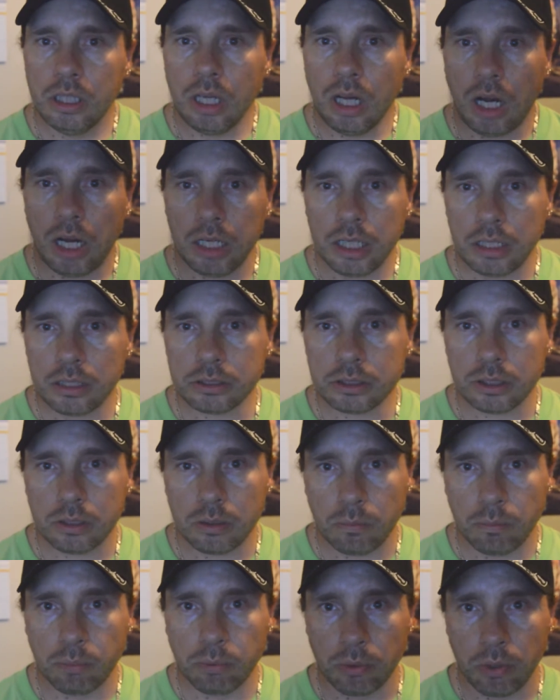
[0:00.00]
I
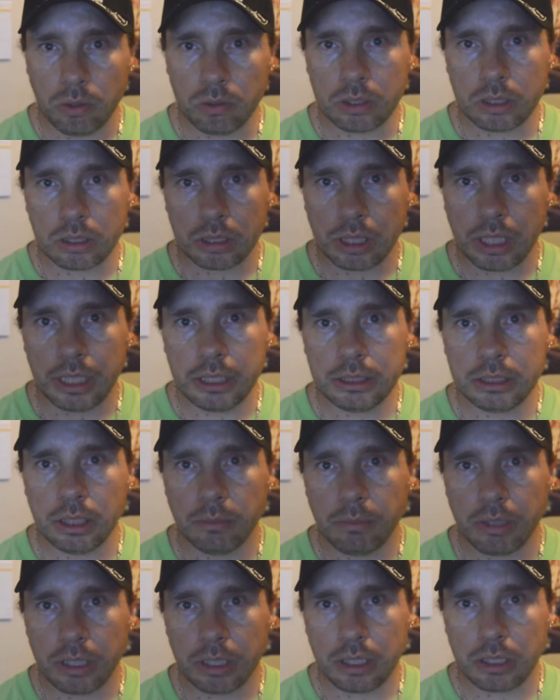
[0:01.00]
also broke the lens
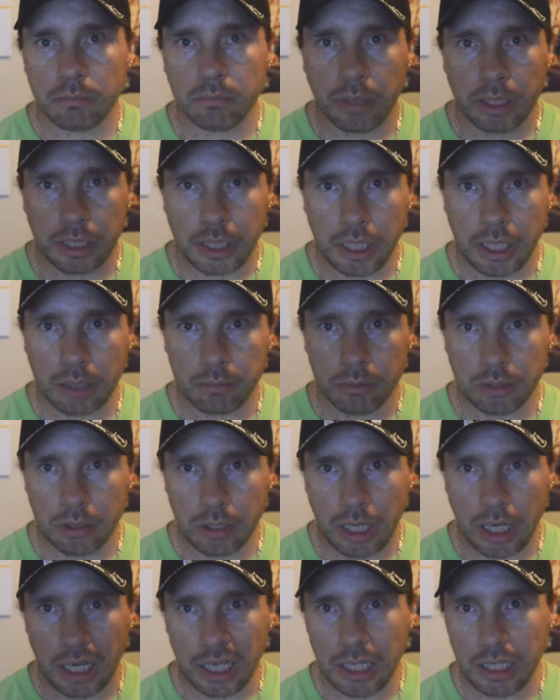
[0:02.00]
on my camera.
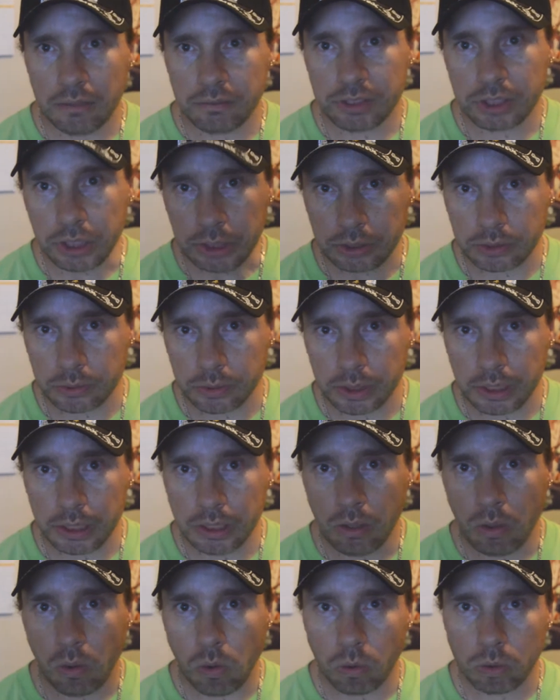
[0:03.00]
I have
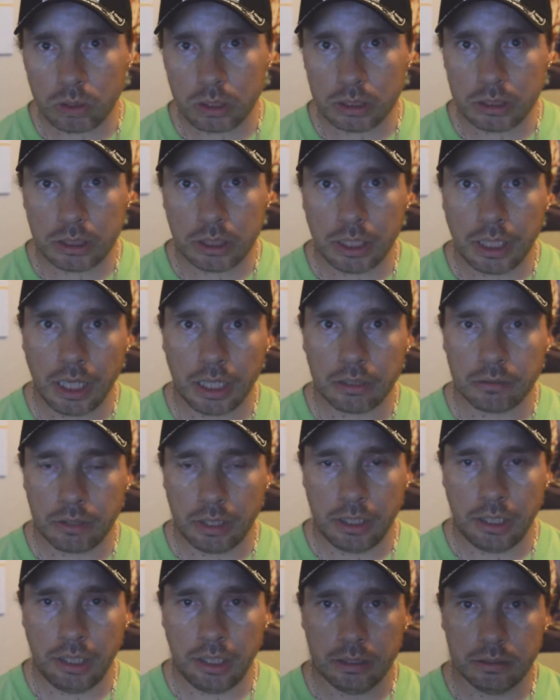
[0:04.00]
string holding together
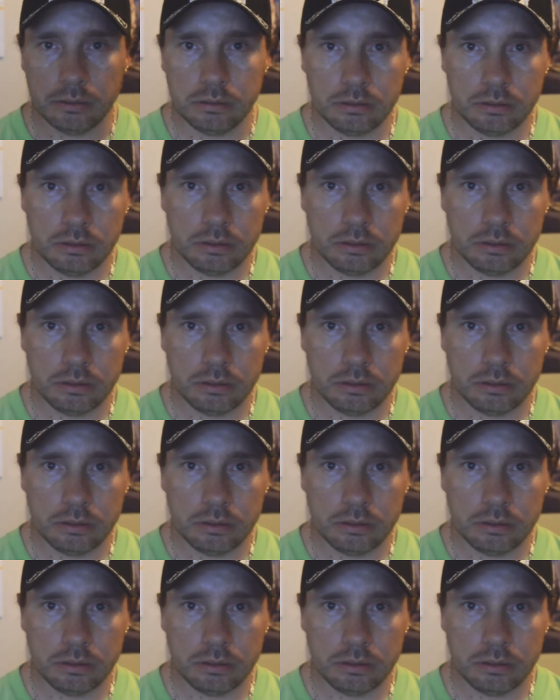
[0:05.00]
right now.